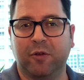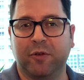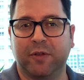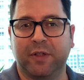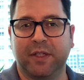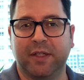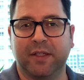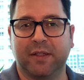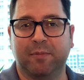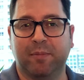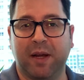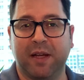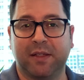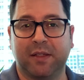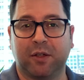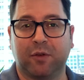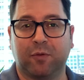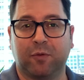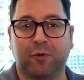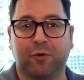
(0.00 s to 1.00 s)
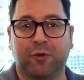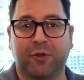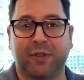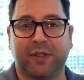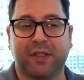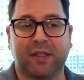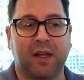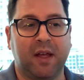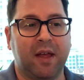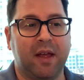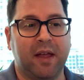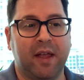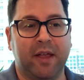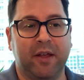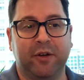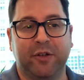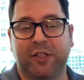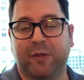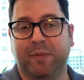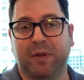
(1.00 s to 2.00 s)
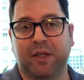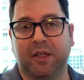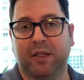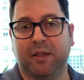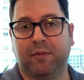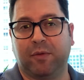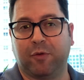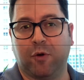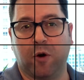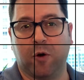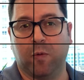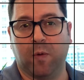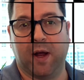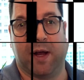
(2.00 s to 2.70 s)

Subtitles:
these basic rules, it'll just be thrown away.